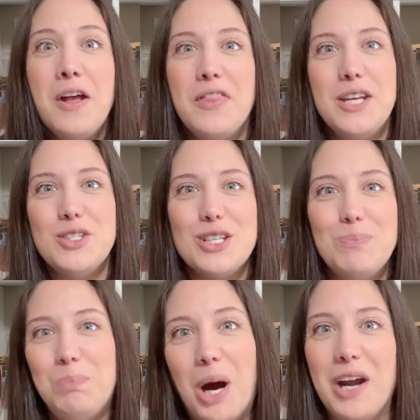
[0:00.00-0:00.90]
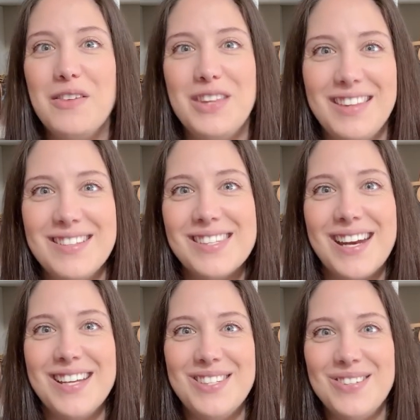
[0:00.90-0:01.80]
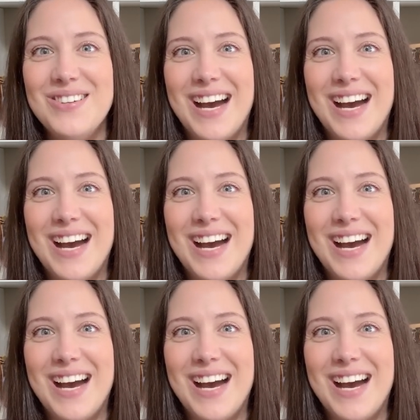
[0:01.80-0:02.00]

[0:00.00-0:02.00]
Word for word: That is just part of the things that I do